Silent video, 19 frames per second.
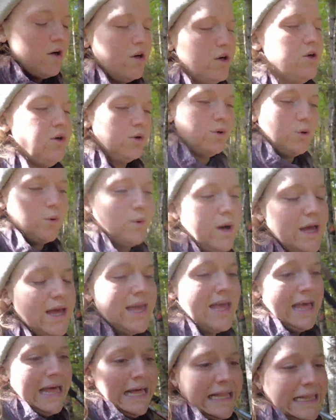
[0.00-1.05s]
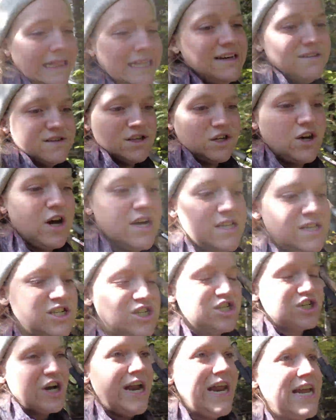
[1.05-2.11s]
who lives across the
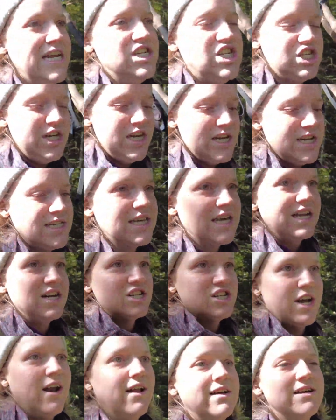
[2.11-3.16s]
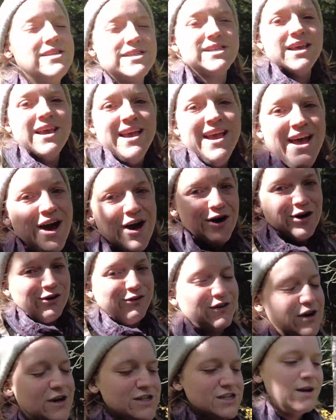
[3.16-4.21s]
street, and she is going to shuttle us
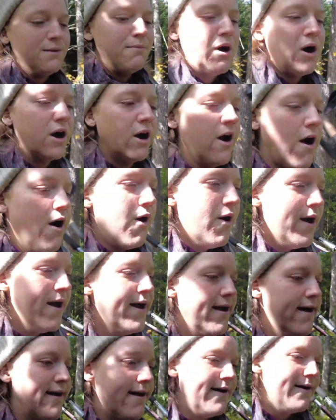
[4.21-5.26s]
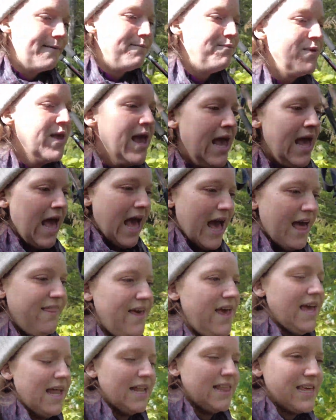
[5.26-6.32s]
over tomorrow. And
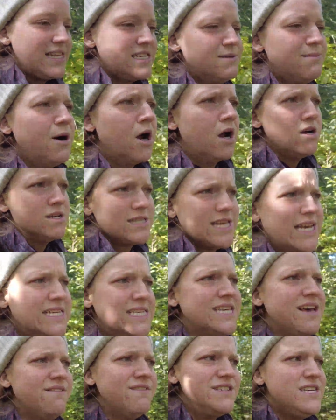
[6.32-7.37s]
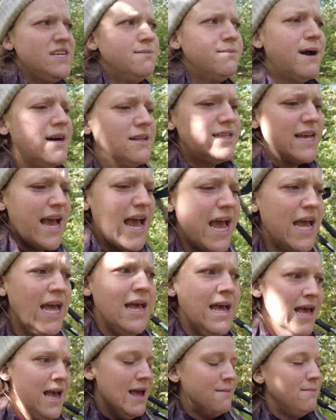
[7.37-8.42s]
then I think tomorrow is like a 17-mile day,
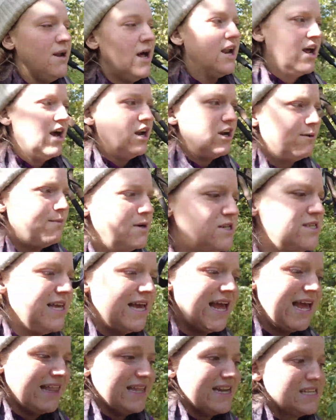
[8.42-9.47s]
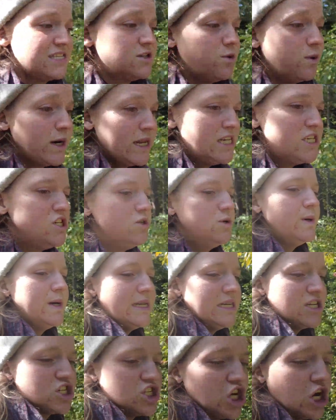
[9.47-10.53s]
not 100%, and then it's 22
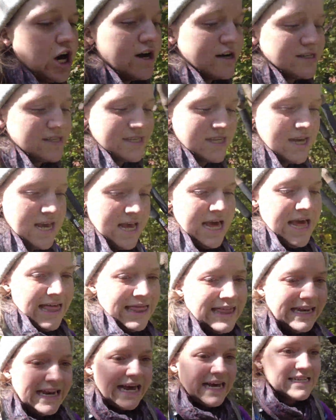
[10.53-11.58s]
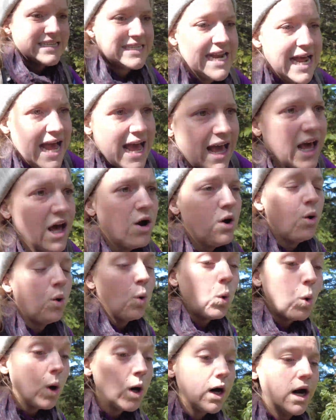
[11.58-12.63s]
into Shaw's the next day.
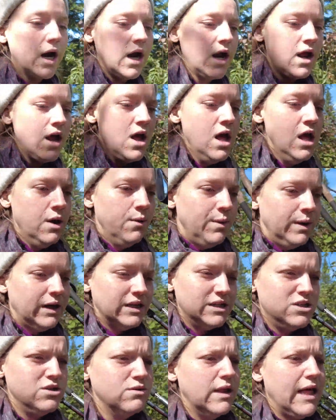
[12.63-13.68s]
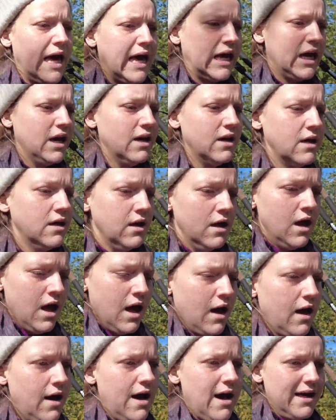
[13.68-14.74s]
Or we can do like,
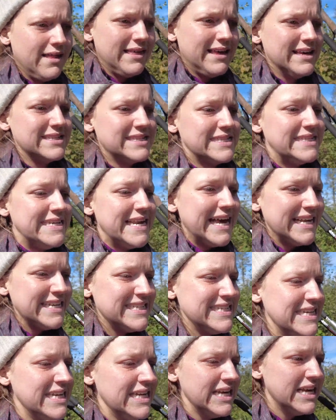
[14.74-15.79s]
I think it's 19,